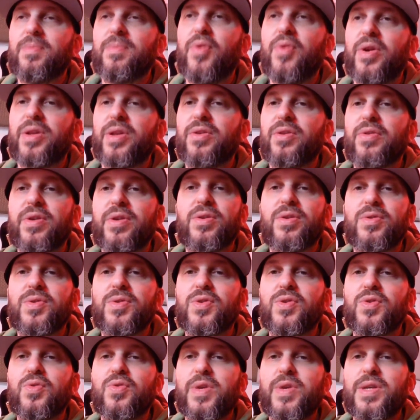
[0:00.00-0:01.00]
point during those
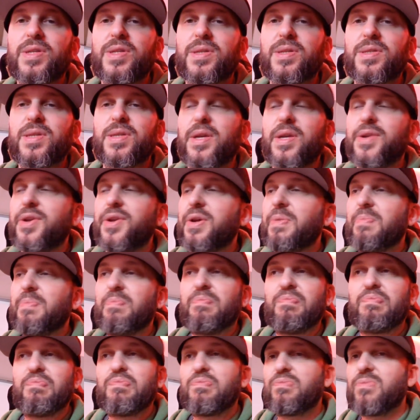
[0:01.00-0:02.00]
2 weeks to set it up.
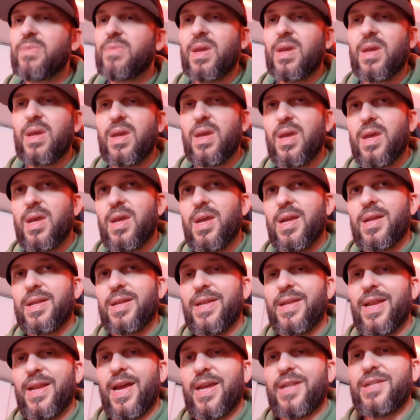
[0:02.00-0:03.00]

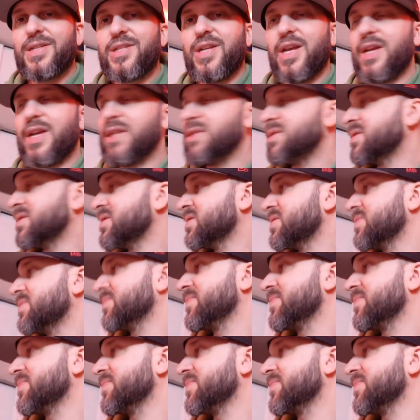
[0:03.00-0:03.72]
Not a chance.